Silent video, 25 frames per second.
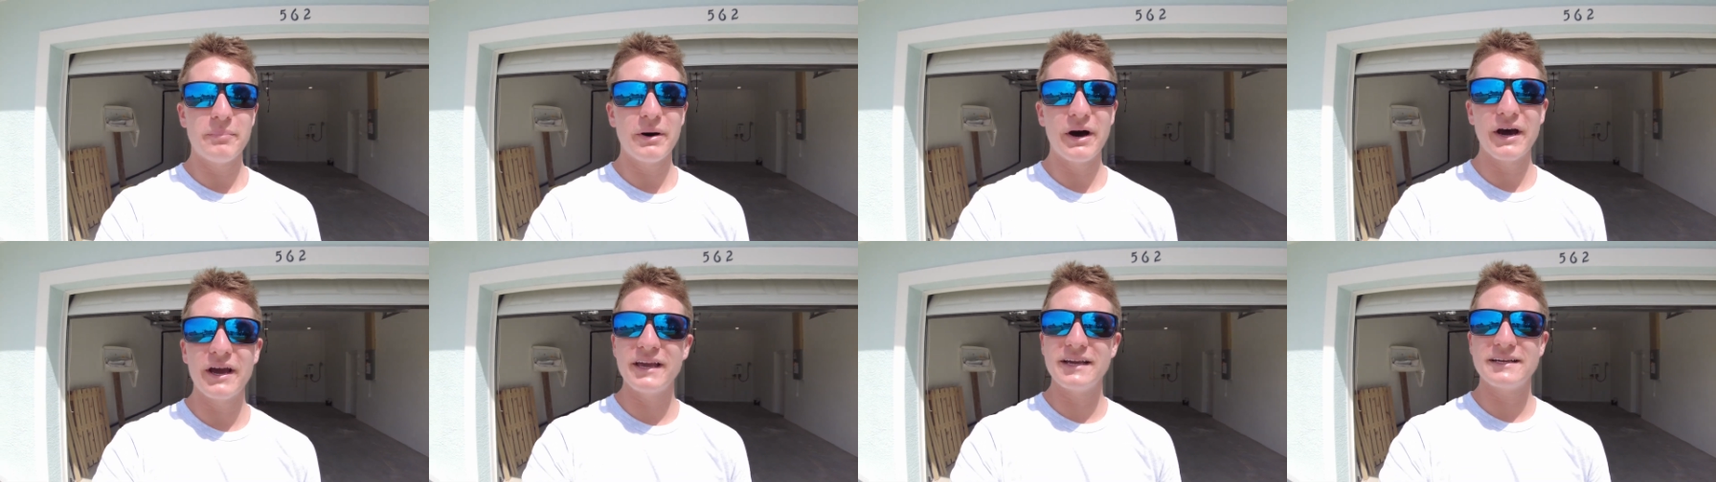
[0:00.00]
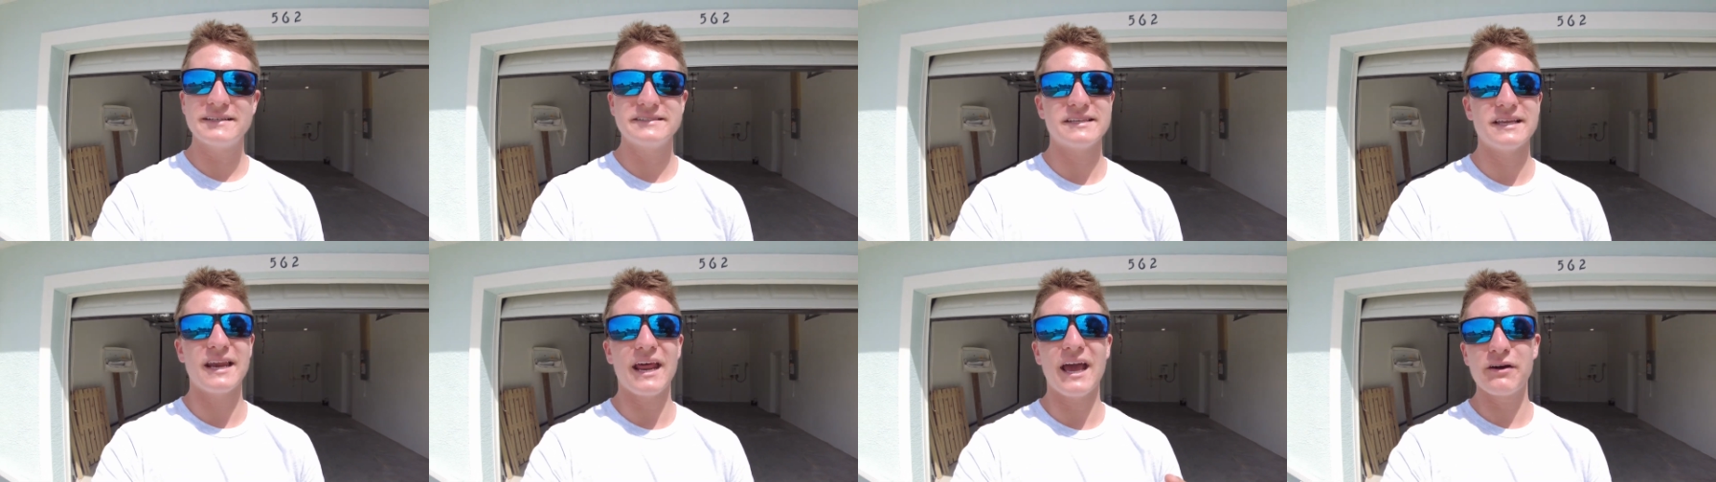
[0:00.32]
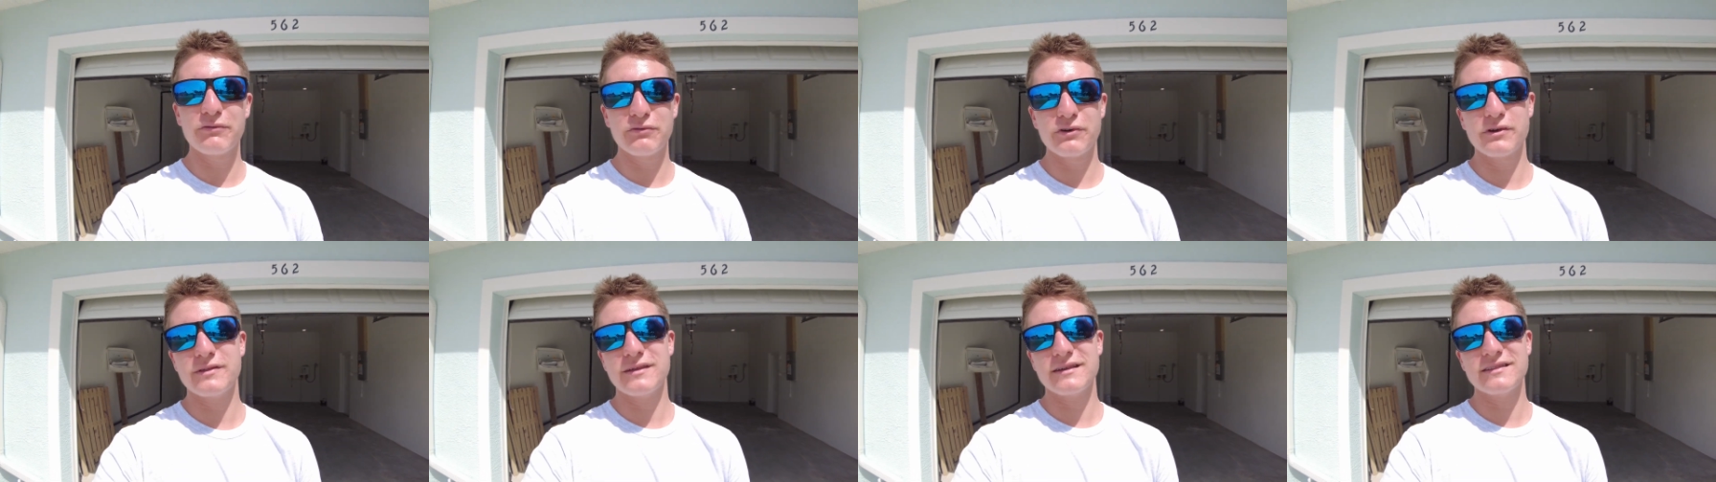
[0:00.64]
bikes and
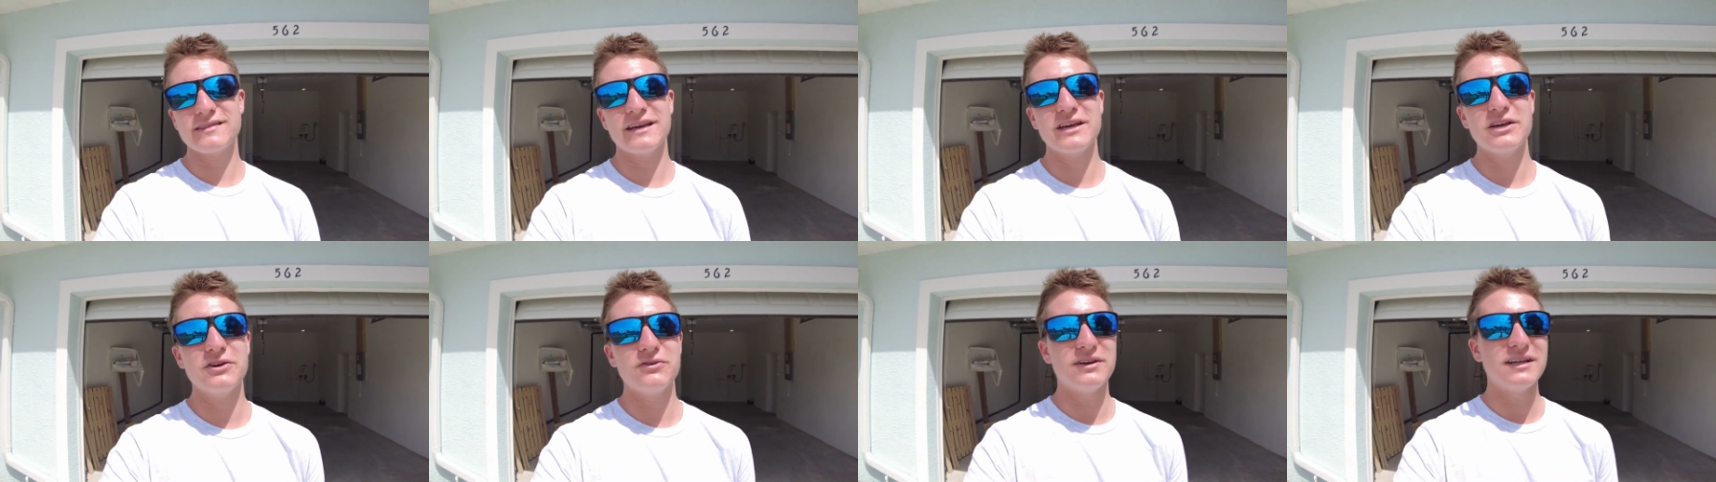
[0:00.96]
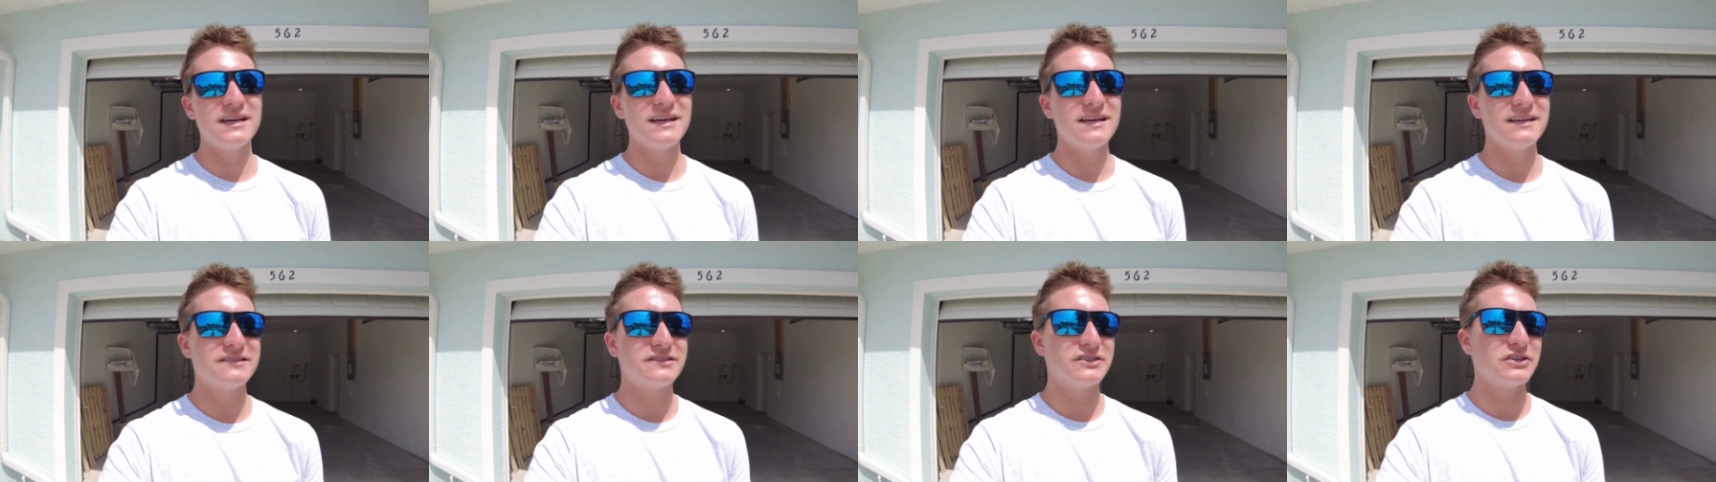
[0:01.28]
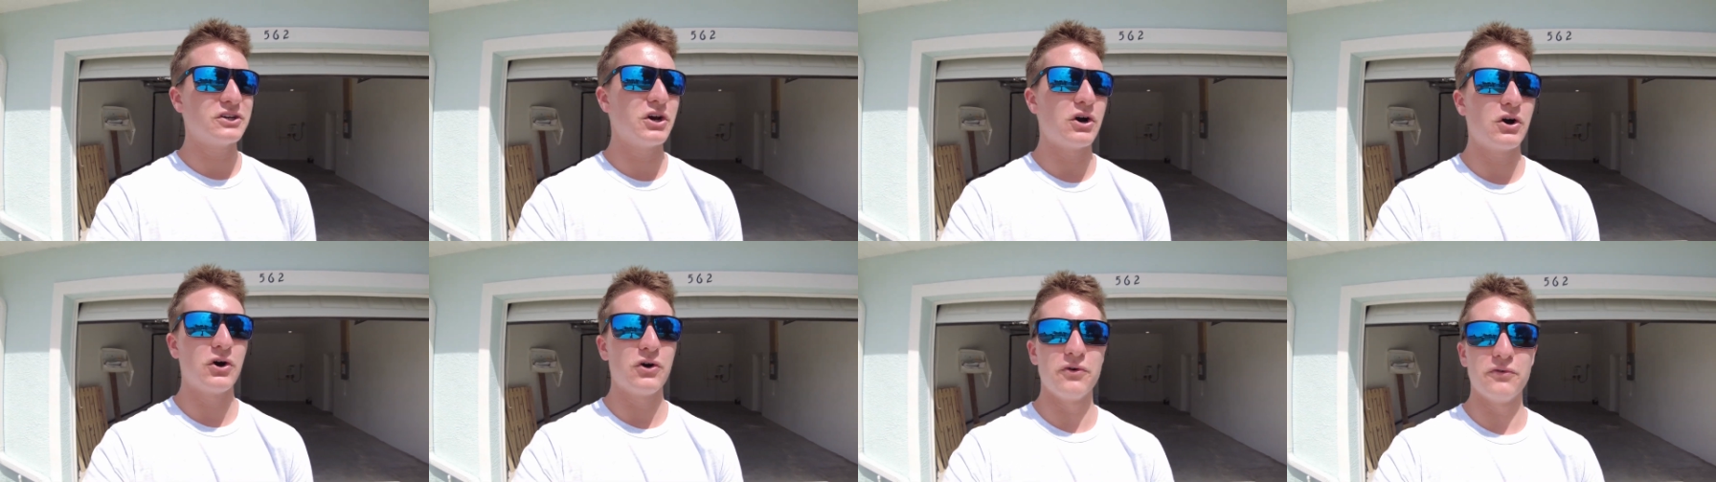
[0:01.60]
everything that you need
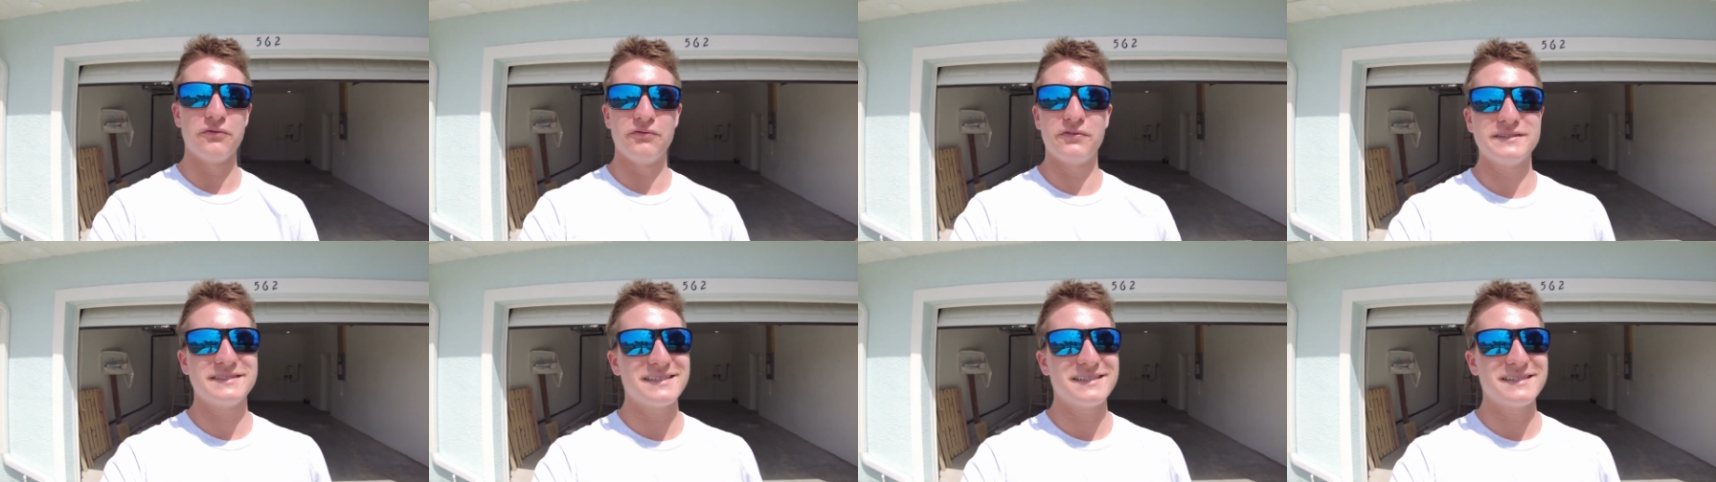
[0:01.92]
to go